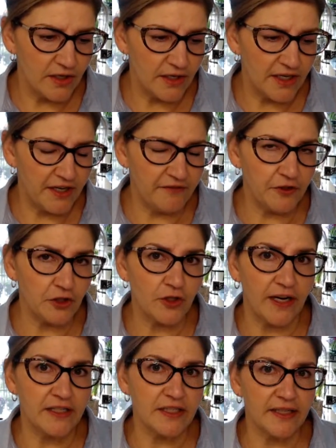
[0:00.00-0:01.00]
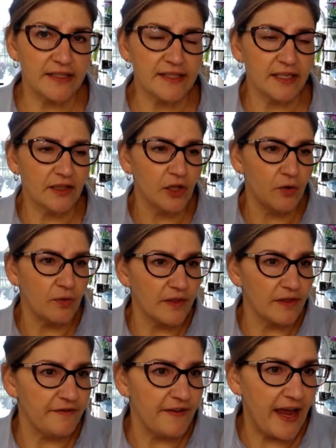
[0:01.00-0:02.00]
If you're trying to, let's say, lower
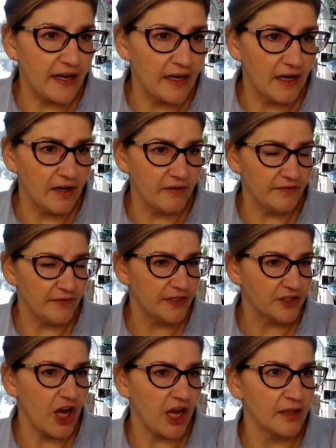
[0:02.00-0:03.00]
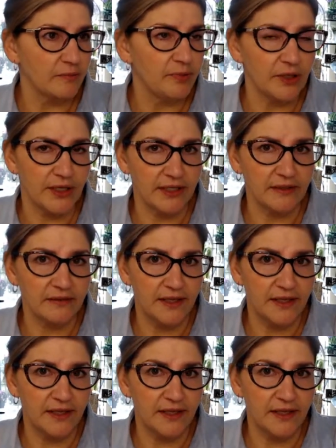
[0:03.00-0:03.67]
the fat of the chocolate pudding,